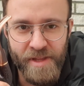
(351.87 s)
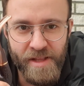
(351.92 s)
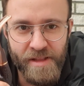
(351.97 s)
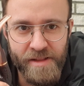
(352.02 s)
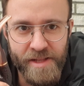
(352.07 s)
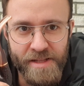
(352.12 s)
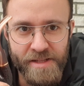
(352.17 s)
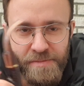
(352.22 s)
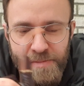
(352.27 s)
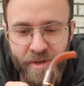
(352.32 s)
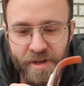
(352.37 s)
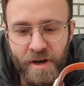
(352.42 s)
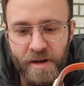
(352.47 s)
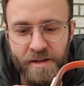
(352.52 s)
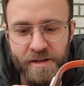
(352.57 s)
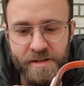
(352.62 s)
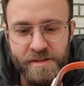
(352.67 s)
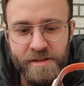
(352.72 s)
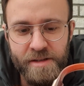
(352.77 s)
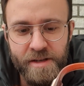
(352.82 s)
let's be
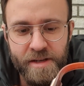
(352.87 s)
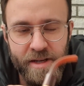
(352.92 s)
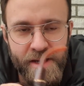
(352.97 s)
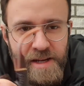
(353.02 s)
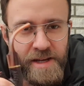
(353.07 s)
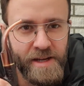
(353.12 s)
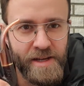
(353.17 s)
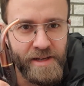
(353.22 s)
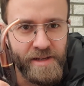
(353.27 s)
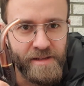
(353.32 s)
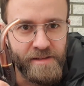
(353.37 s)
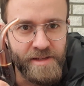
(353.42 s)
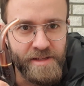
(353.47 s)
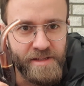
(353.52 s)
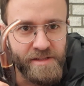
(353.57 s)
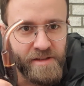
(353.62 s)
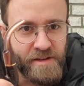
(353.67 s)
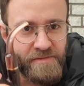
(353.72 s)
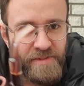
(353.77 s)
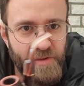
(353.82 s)
honest, this
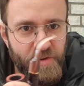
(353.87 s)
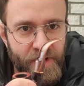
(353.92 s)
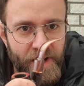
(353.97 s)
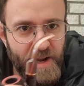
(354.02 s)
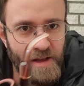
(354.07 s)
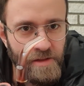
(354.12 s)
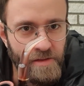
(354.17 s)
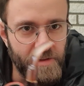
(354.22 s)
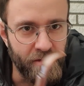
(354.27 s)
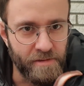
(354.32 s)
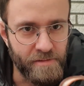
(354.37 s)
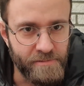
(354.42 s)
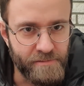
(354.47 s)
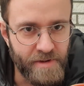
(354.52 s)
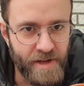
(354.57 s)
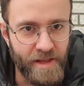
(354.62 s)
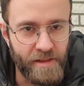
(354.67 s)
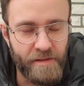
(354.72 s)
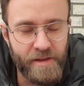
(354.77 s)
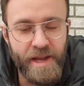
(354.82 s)
is not very healthful
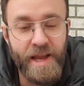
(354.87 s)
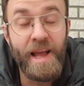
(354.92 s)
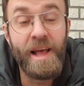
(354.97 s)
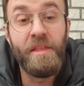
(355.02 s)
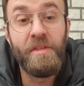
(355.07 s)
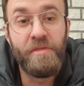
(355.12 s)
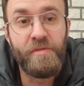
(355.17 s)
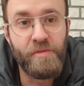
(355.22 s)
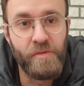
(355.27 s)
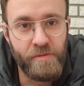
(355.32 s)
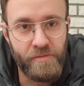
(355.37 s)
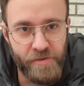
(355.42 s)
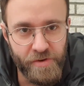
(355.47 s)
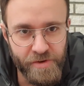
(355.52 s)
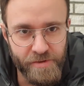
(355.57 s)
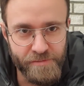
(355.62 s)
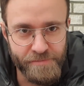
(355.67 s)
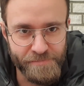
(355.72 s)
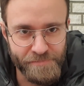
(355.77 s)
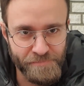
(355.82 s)
for you.